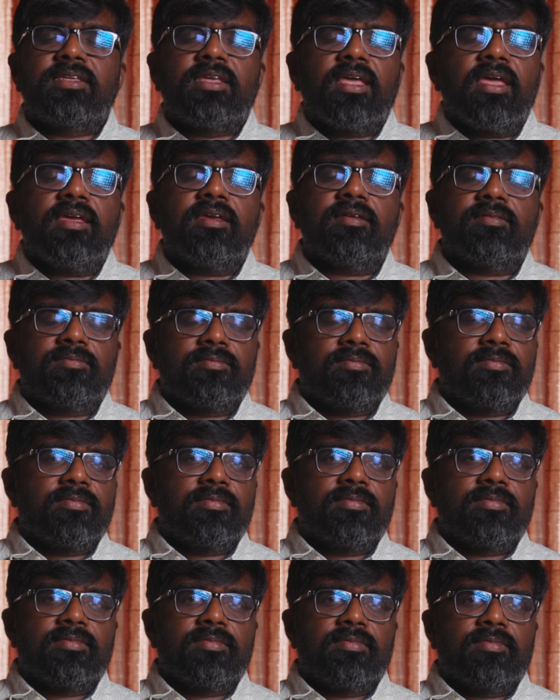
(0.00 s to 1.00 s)
king
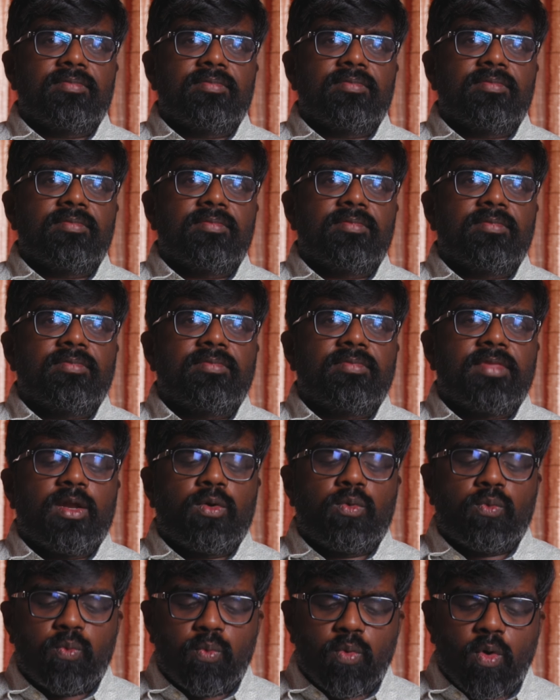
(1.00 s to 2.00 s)

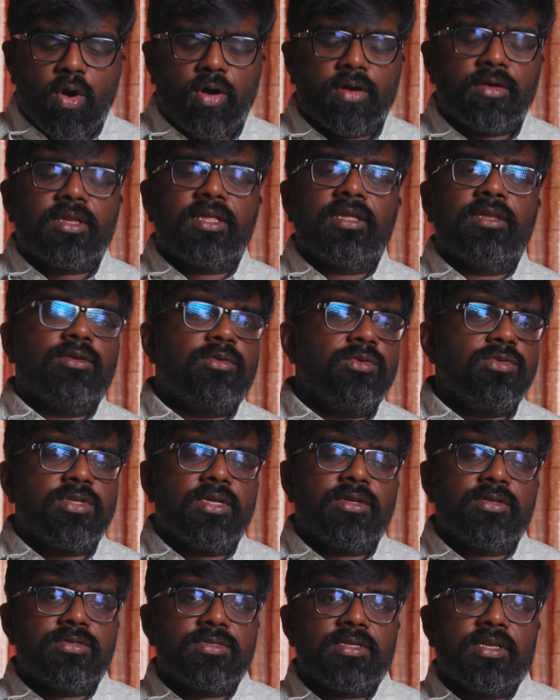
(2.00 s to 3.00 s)
that walked into
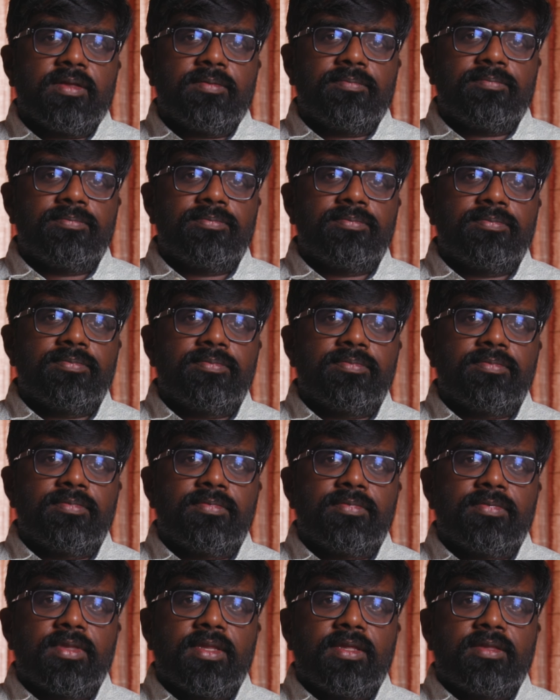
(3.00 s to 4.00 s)
Jerusalem,
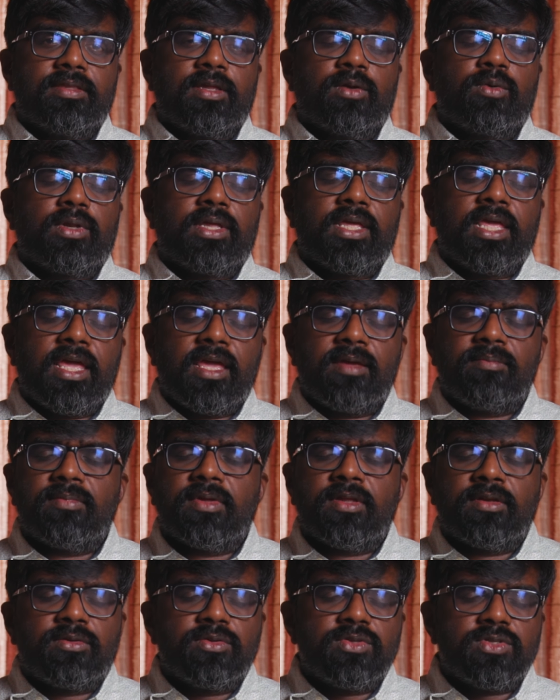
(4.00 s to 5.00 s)
that came
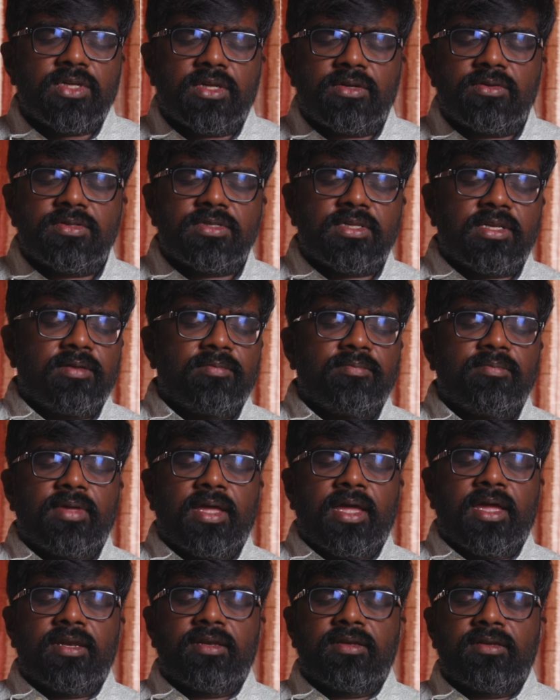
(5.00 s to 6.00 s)
into Jerusalem
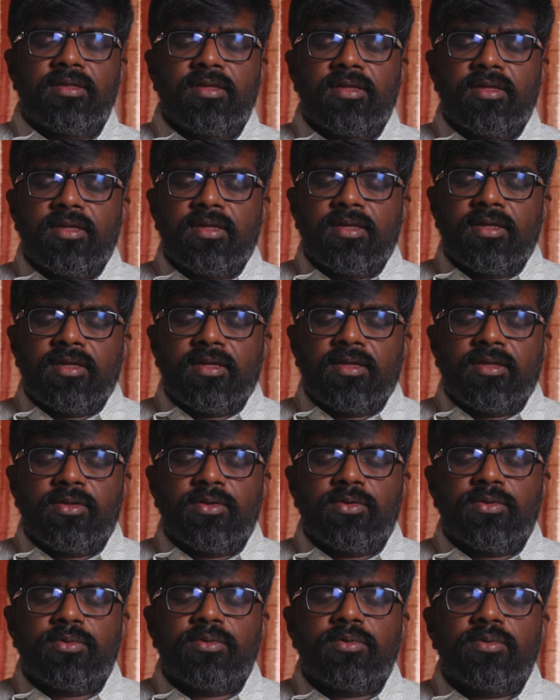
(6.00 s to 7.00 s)
and, you
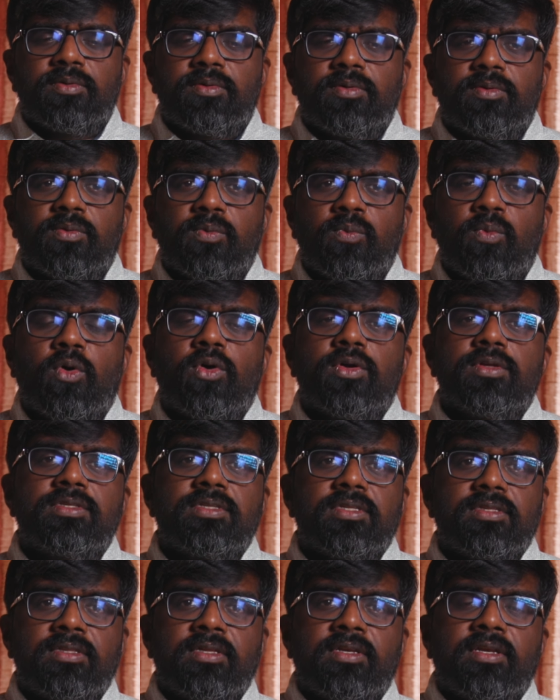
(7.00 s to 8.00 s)
know,
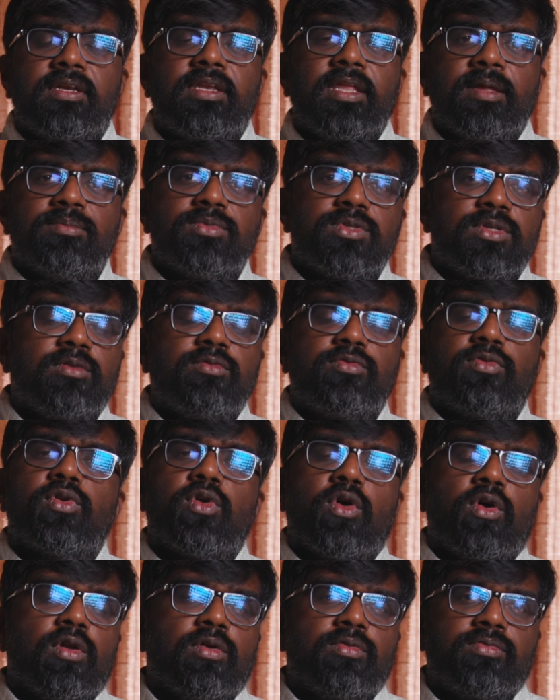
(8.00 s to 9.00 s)
was the redemption for
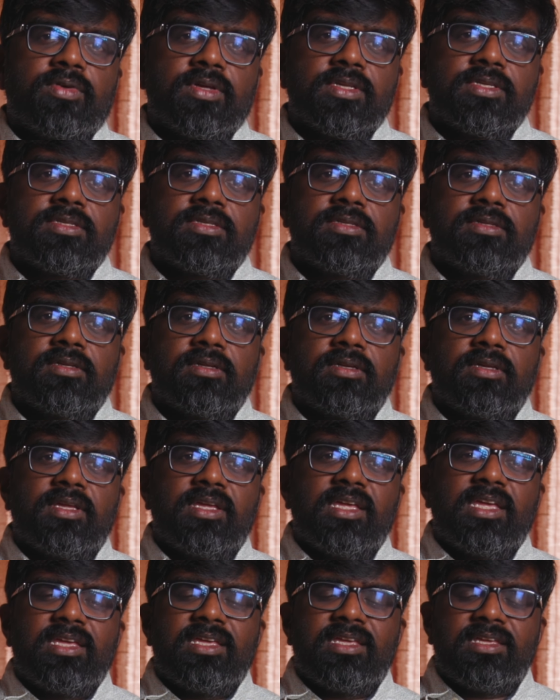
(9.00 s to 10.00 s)
all of us
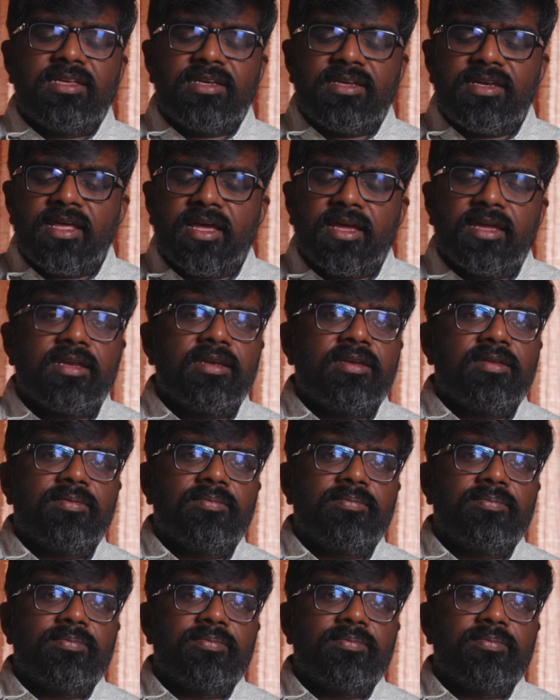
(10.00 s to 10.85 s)
he died.